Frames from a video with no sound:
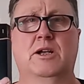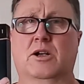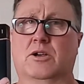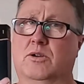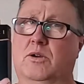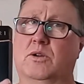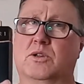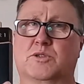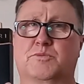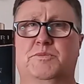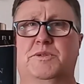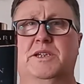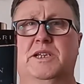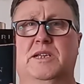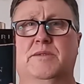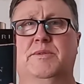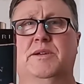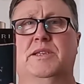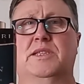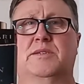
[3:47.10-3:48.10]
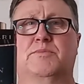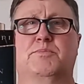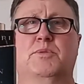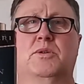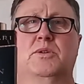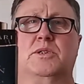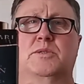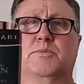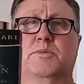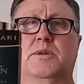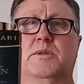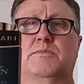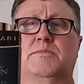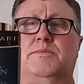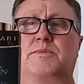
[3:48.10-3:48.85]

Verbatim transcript: Can't speak about the spice bomb,